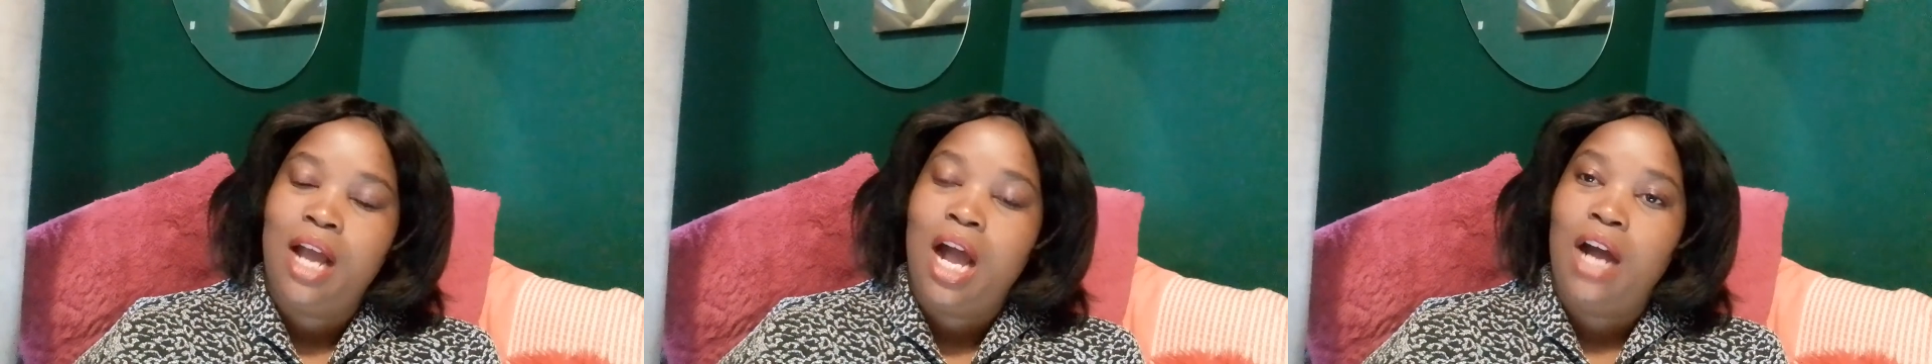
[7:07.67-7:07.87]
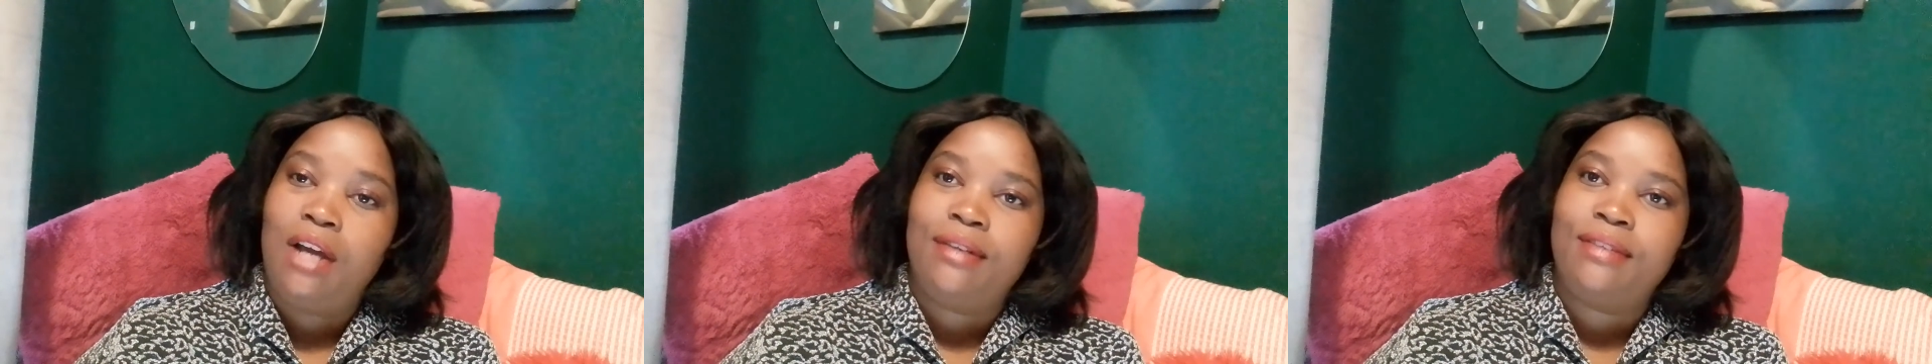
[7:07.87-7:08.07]

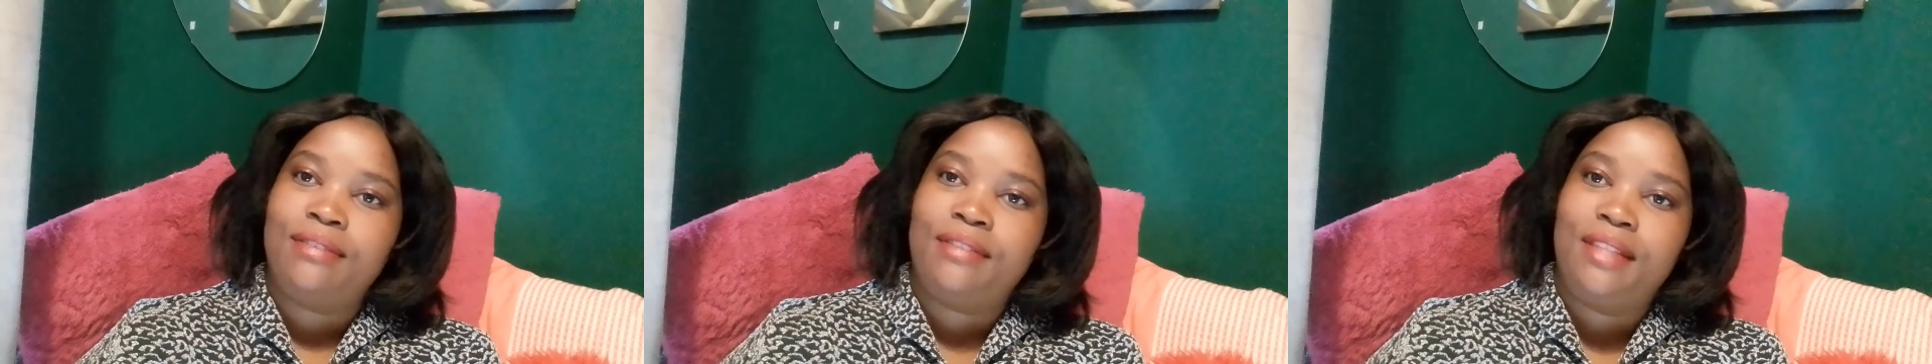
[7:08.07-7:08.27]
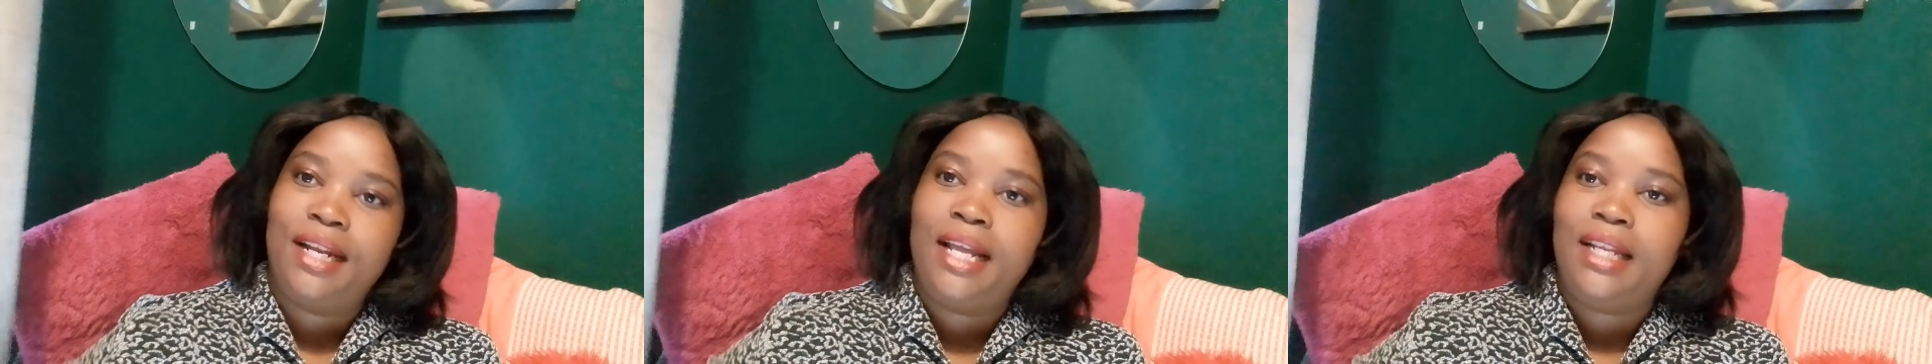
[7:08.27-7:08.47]
out of
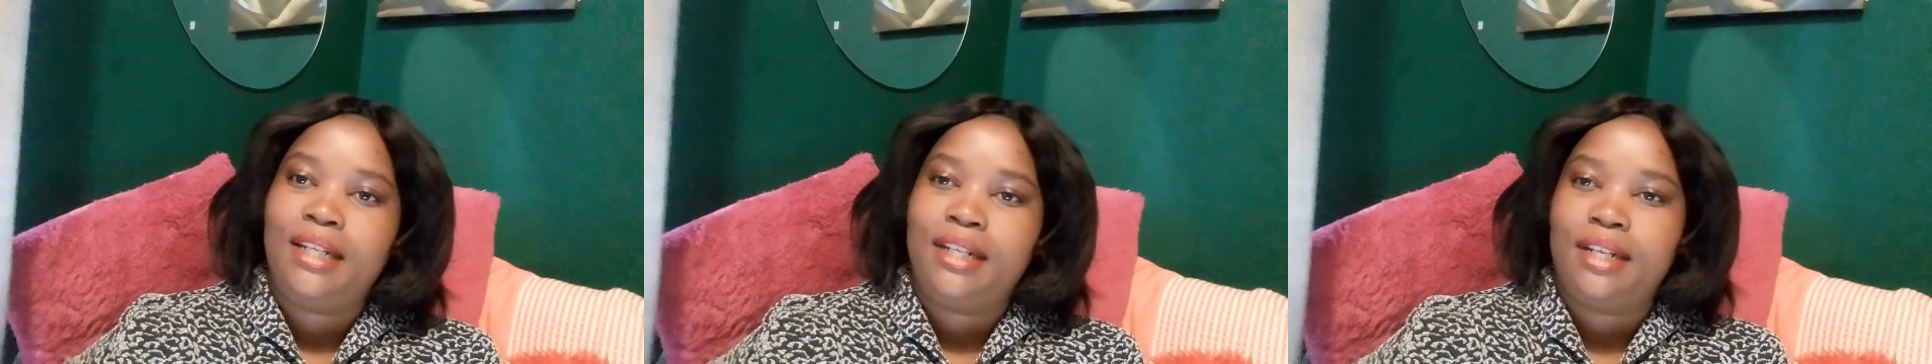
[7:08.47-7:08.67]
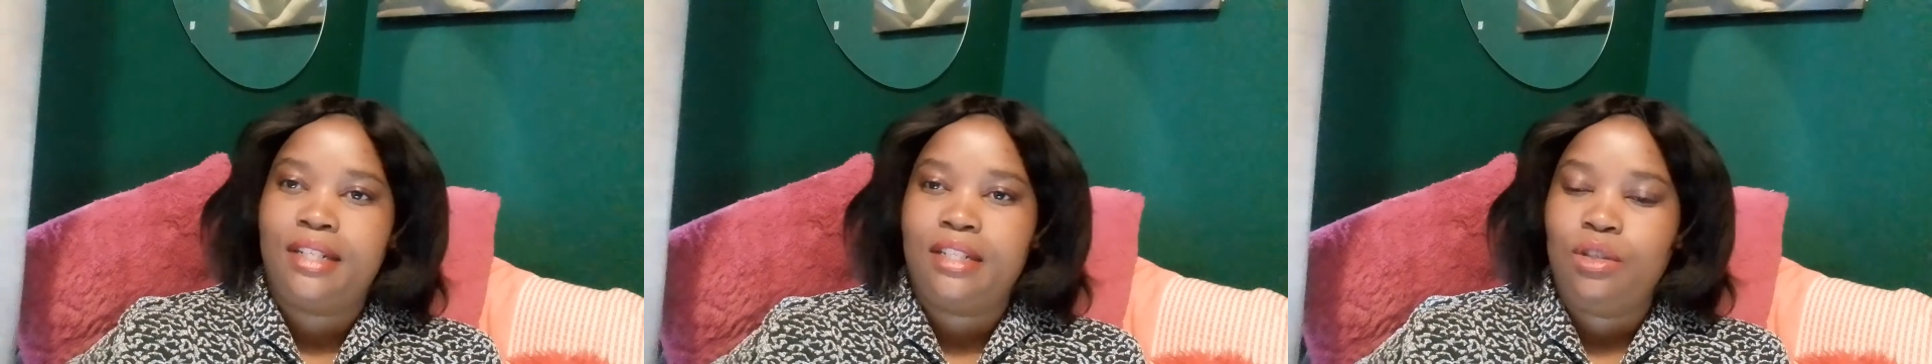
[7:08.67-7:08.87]

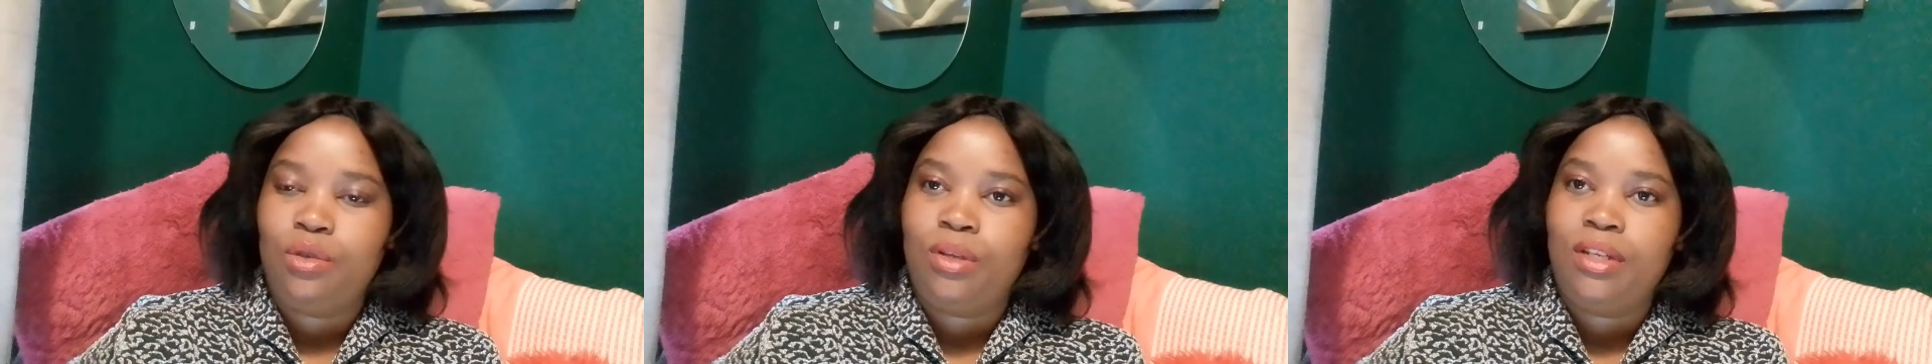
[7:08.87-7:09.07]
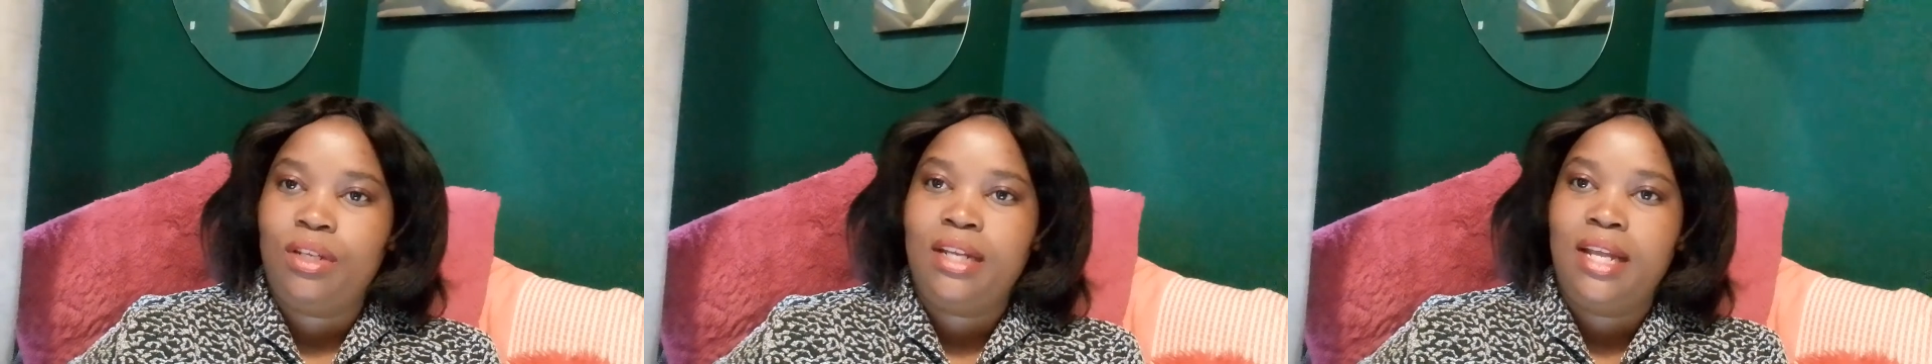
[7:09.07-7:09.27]
300 in
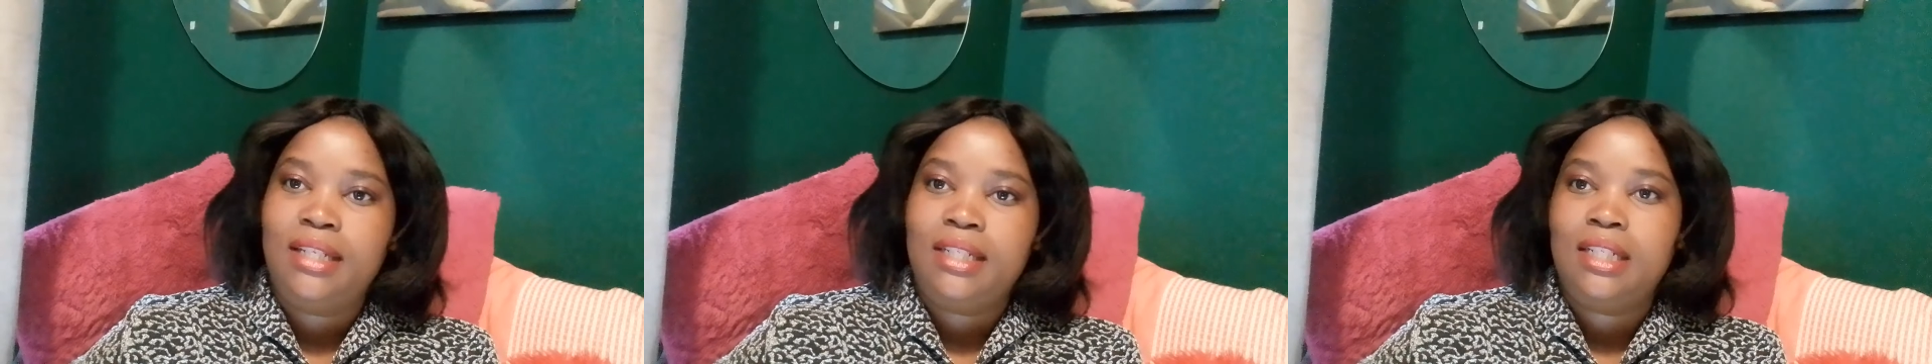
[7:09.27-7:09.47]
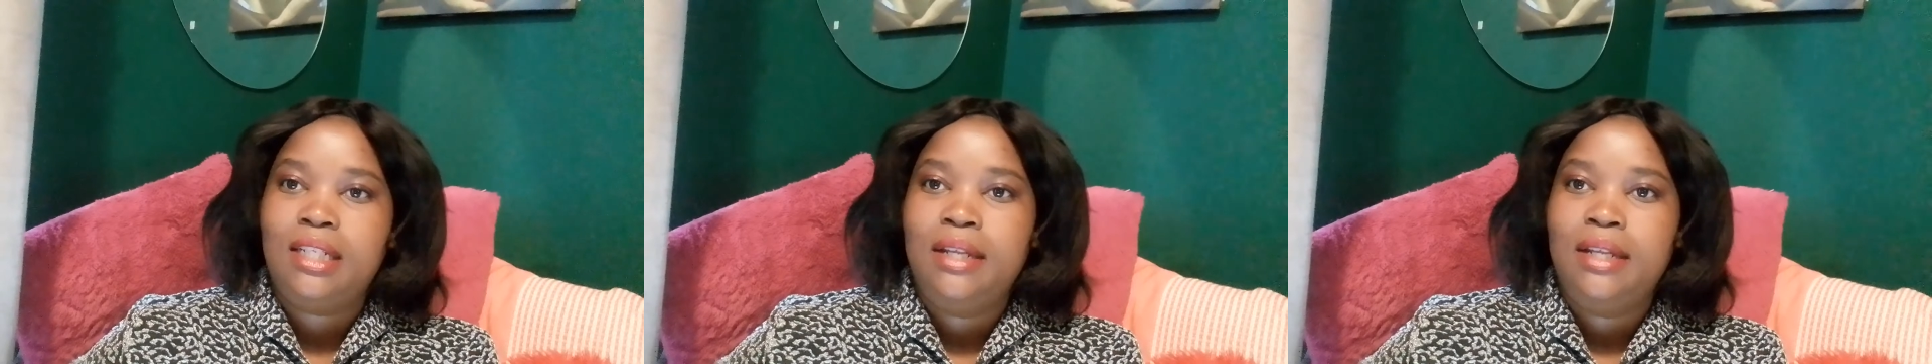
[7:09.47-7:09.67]

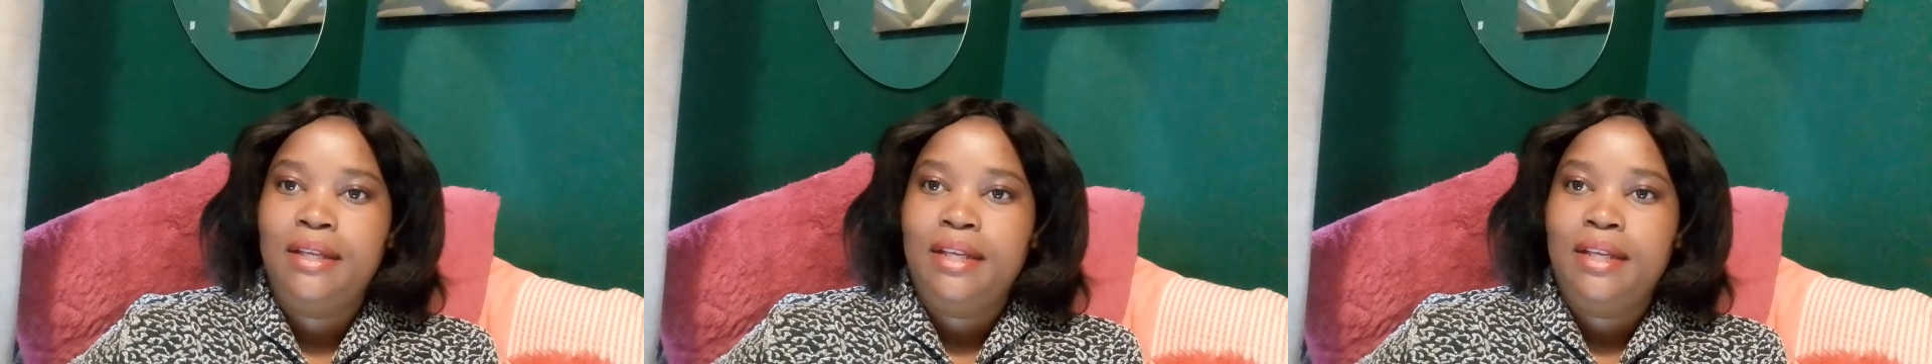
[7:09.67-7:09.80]
2019